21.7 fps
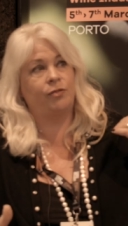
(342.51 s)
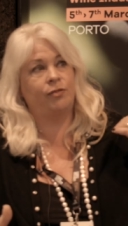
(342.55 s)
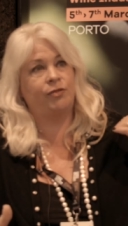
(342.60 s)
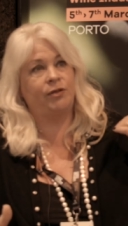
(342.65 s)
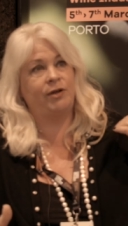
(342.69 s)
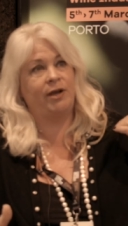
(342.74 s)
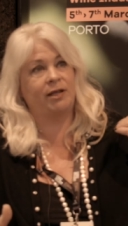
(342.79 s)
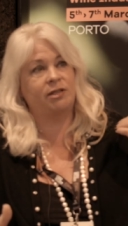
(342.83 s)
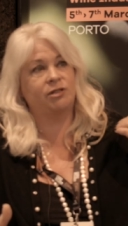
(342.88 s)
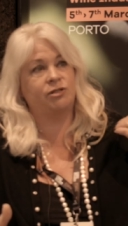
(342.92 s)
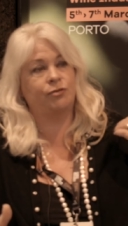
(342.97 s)

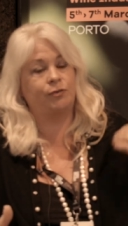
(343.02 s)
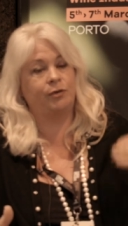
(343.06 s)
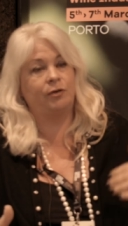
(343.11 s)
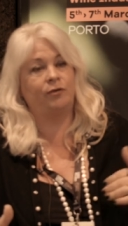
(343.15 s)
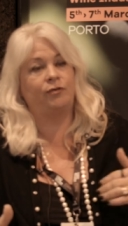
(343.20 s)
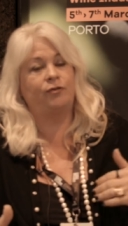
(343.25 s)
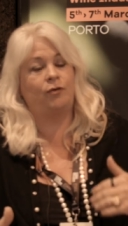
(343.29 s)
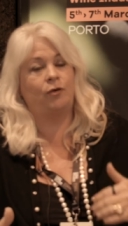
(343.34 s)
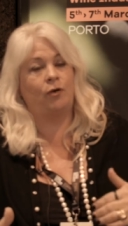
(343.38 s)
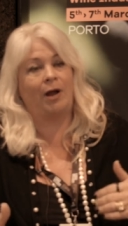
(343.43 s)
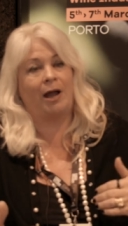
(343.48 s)
the next three or
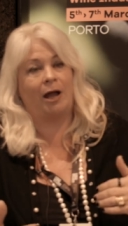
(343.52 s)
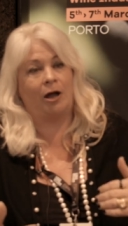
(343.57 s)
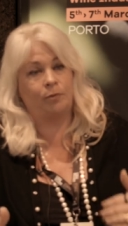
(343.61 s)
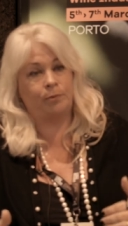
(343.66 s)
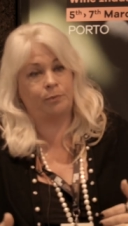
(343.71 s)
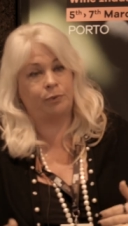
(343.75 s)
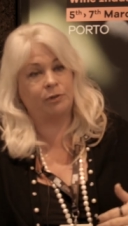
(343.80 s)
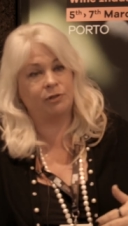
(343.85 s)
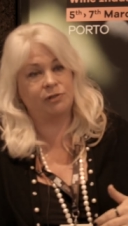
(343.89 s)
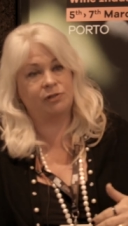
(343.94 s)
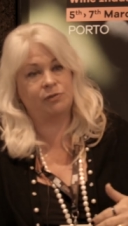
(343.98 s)
four
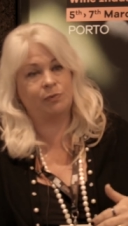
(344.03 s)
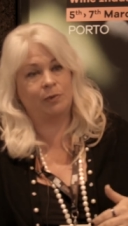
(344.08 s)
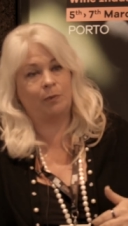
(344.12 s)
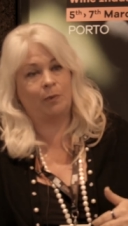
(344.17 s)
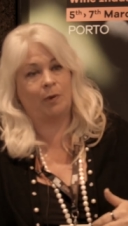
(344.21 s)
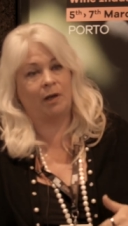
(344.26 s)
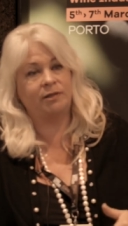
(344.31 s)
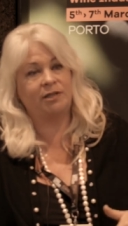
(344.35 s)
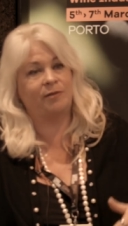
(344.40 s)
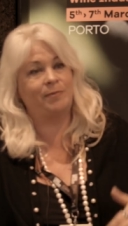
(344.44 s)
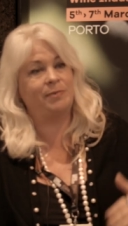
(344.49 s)
outputs we
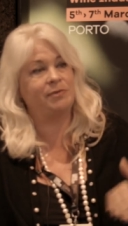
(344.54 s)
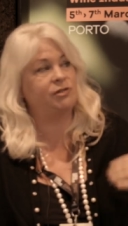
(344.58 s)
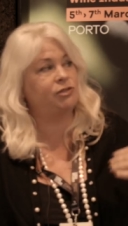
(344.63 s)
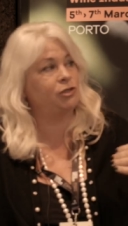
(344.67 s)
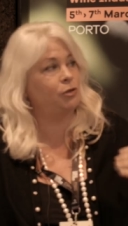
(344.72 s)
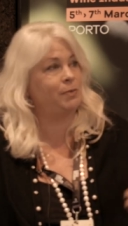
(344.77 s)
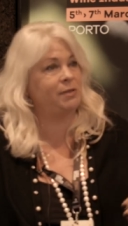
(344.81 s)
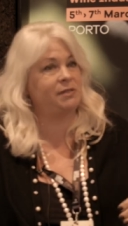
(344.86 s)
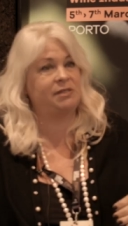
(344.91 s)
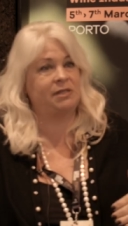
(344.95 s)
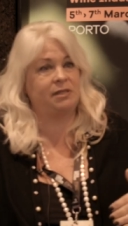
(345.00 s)
want. I've been
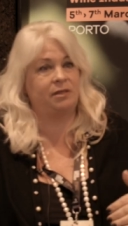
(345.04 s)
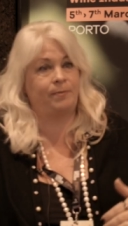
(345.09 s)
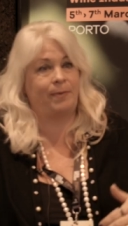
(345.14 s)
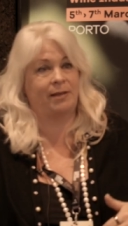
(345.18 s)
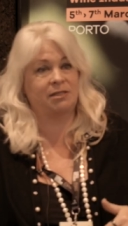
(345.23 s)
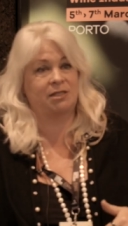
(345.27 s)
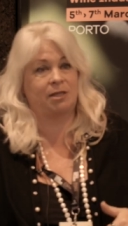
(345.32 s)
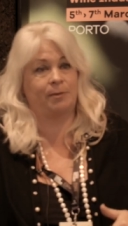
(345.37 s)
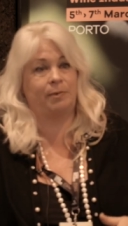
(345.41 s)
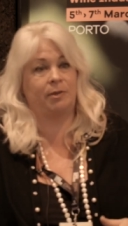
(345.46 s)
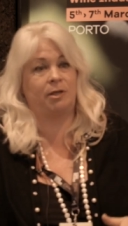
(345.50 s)
so busy the
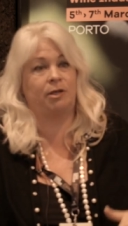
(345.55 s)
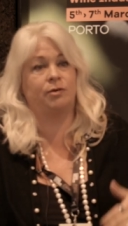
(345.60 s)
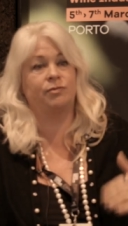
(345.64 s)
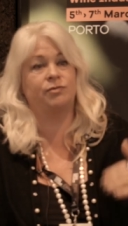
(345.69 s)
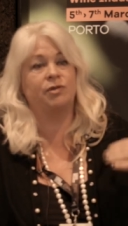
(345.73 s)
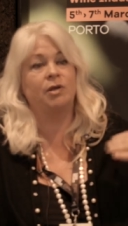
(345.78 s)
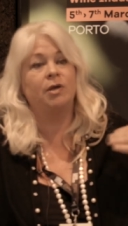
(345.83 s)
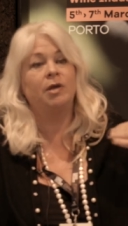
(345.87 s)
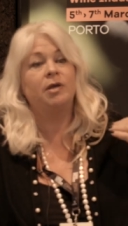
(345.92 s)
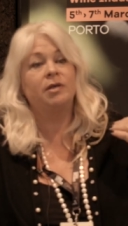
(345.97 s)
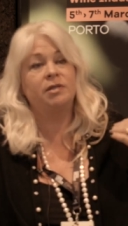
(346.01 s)
past couple of
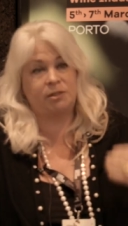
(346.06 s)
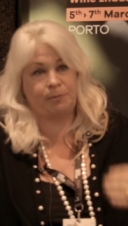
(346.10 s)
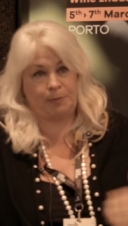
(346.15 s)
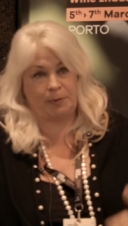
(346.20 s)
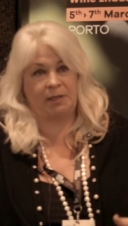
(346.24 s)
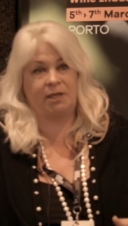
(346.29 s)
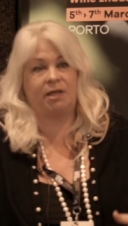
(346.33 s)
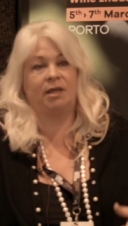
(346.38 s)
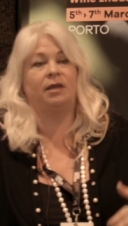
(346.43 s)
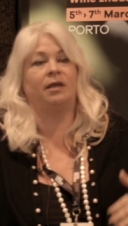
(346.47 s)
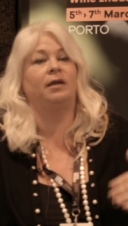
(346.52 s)
years
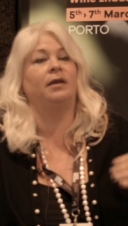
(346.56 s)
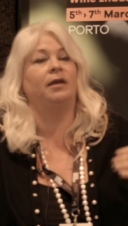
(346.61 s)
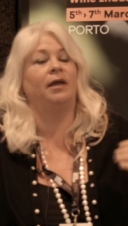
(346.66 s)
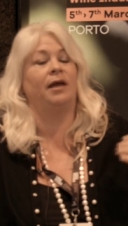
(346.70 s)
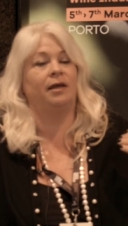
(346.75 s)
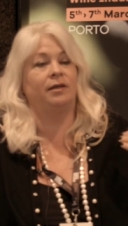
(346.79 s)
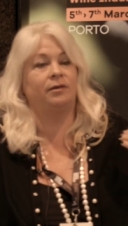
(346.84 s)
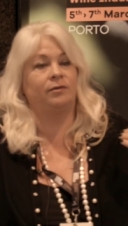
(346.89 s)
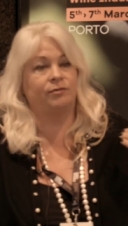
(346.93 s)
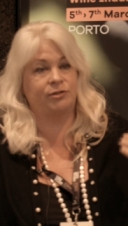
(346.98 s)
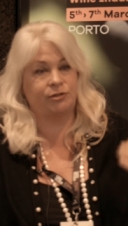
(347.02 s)
speaking
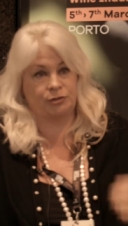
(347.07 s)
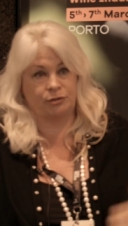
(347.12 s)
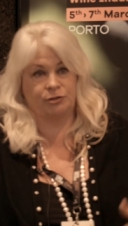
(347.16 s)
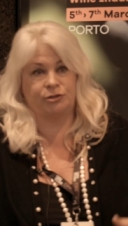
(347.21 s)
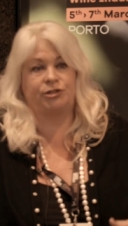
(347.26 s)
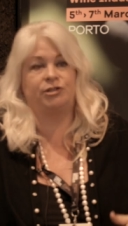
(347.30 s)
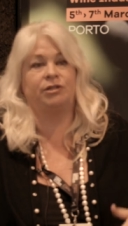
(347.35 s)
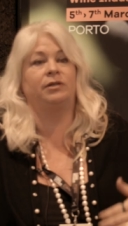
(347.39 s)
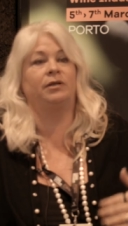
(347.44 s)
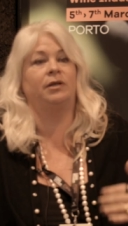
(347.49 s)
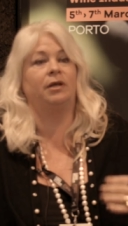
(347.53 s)
and
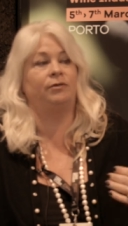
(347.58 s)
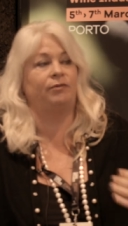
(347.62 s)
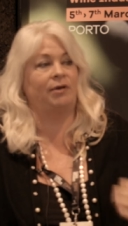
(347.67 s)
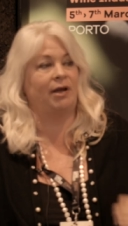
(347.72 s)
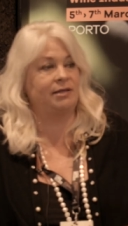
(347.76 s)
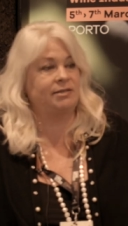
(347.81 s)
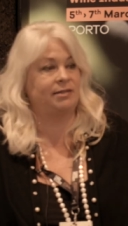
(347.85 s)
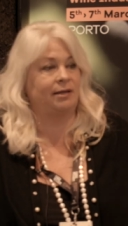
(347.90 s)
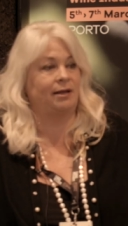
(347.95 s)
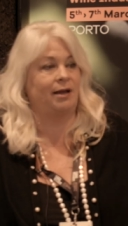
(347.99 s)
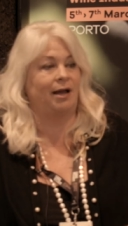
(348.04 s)
researching and
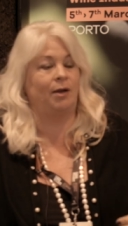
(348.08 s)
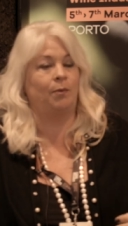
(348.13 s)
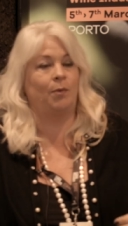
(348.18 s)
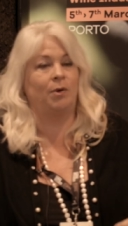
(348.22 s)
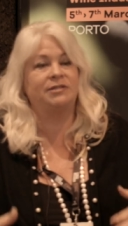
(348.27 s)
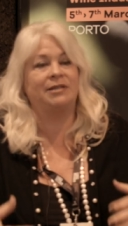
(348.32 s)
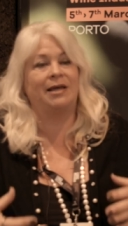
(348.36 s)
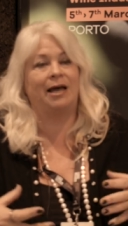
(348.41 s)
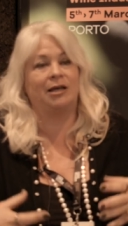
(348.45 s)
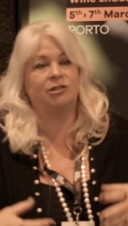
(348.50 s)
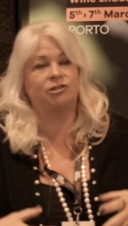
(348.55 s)
writing. I
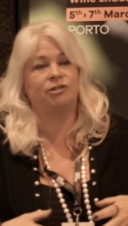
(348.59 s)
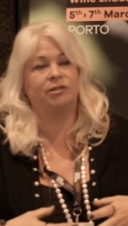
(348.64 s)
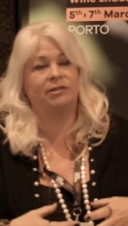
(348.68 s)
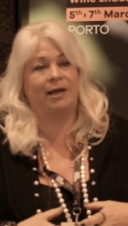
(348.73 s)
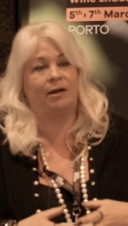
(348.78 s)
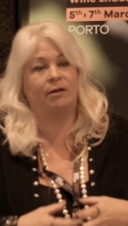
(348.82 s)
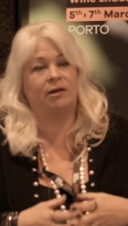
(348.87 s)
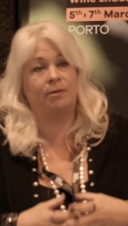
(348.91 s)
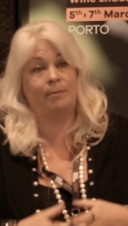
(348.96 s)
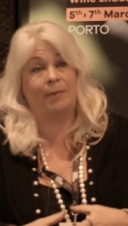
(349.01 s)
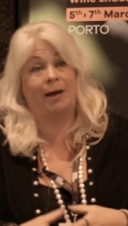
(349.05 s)
want to actually
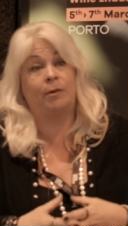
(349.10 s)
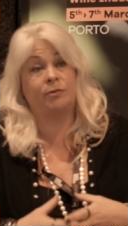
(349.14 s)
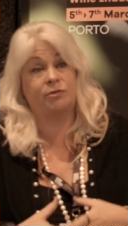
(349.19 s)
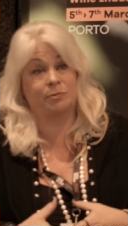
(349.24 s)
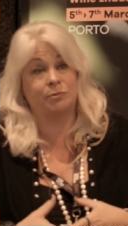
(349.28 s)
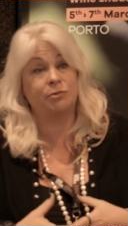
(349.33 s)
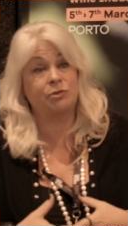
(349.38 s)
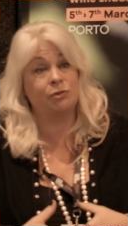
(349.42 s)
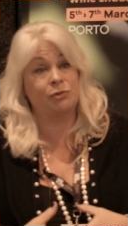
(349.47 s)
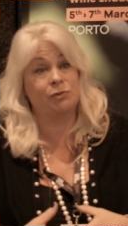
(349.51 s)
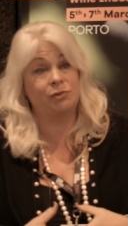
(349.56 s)
now come out with
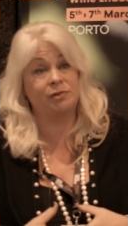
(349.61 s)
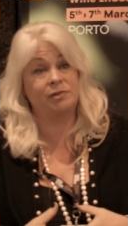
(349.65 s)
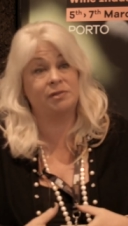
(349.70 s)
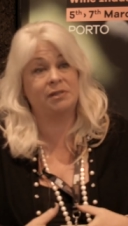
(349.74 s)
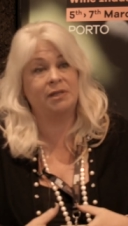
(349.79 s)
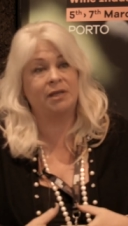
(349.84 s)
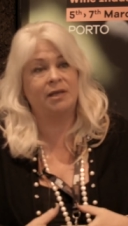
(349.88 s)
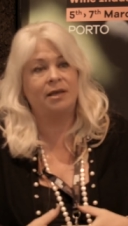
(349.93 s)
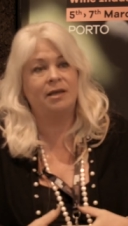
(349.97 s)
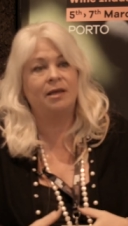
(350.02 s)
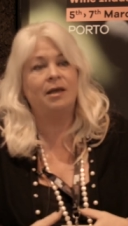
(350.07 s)
some
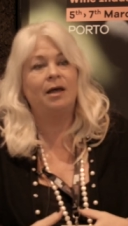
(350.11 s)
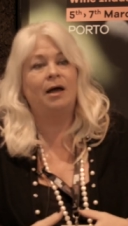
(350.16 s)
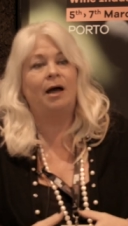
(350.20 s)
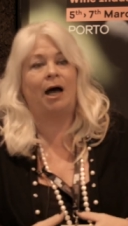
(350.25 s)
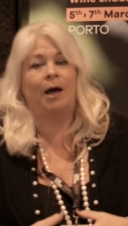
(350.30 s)
tools. Okay.